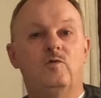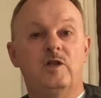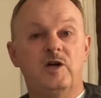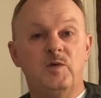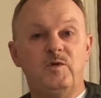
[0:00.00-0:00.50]

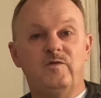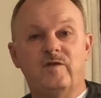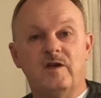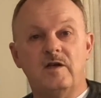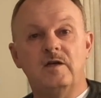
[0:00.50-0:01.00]
Well, I hope you
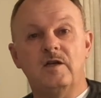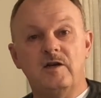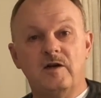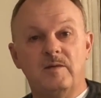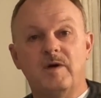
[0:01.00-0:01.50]
found
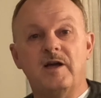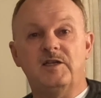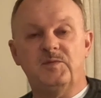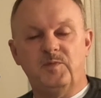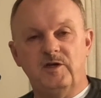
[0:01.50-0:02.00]
hearing my
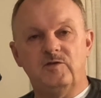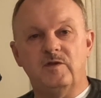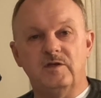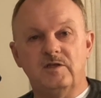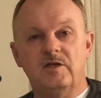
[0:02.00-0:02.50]
experience
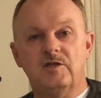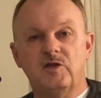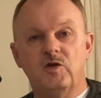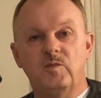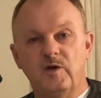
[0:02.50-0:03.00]
with this
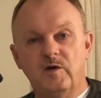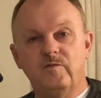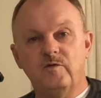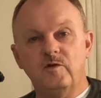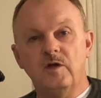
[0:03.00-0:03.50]
telescope
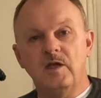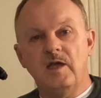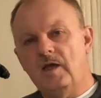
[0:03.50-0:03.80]
helpful.